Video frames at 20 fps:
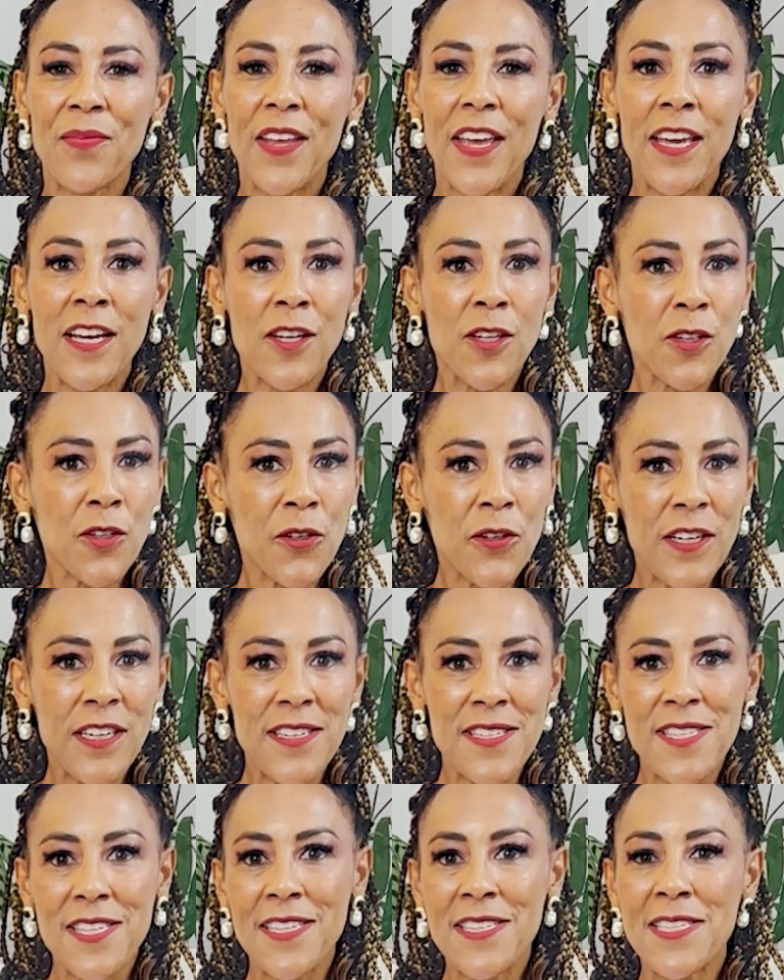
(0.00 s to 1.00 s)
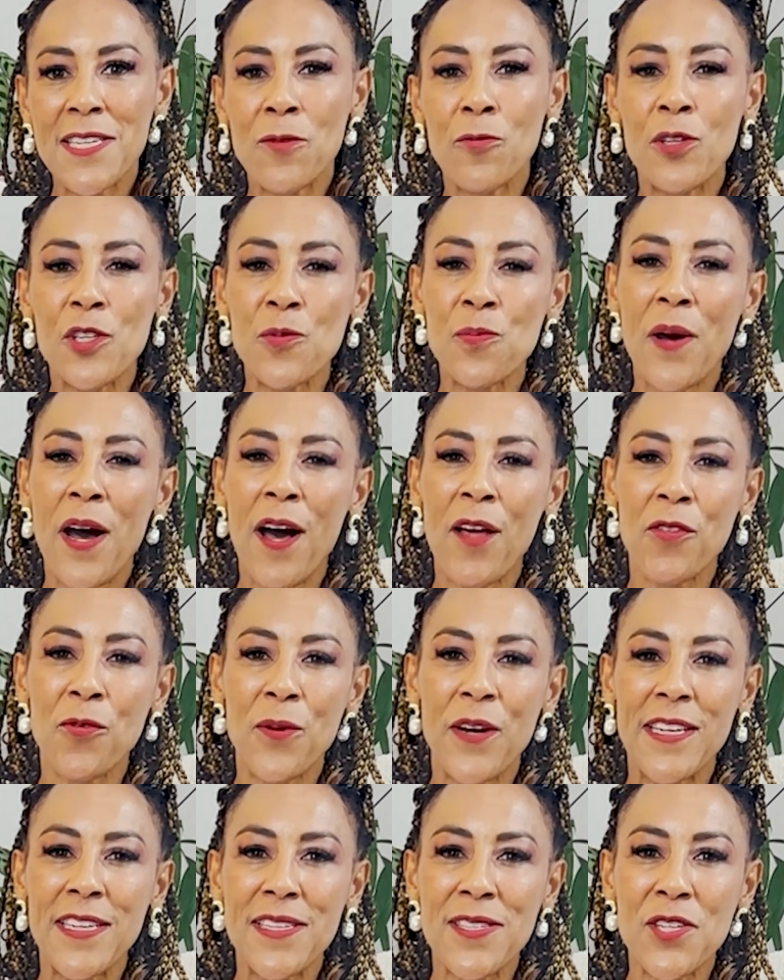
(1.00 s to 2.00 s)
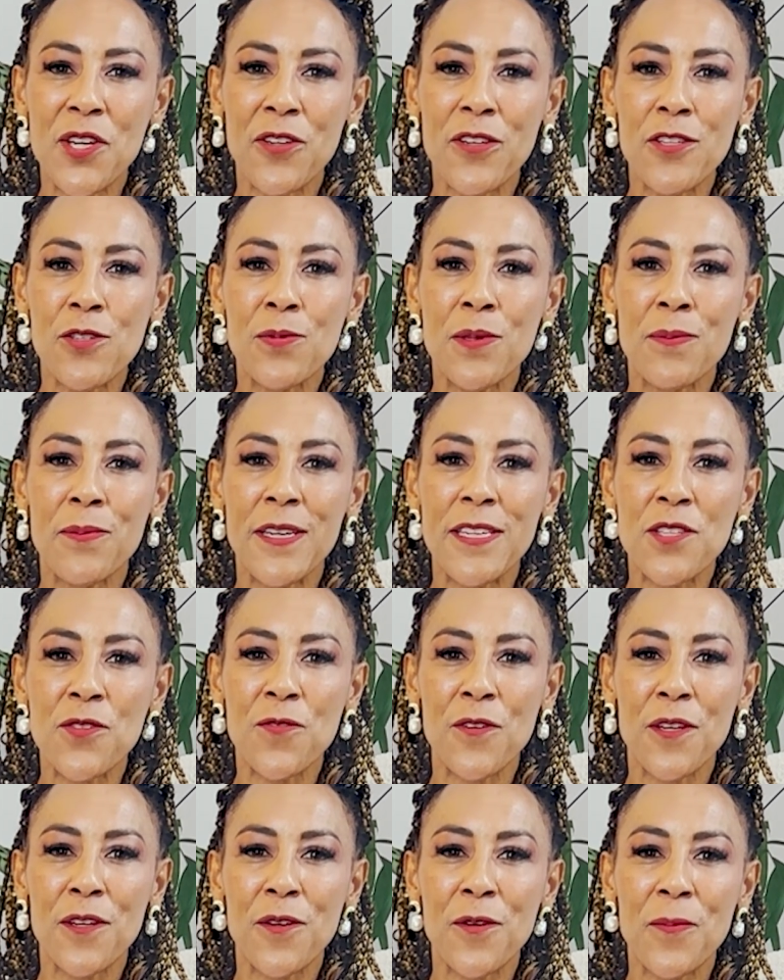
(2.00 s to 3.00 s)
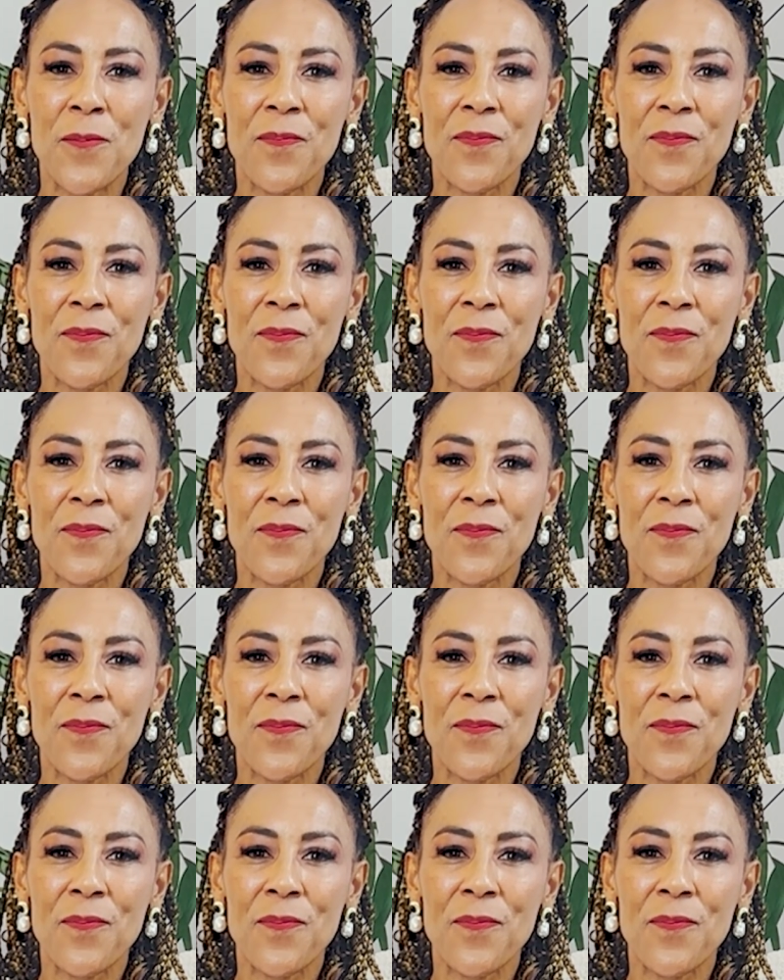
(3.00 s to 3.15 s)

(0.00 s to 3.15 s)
including assessing which pathway is going to be best for you.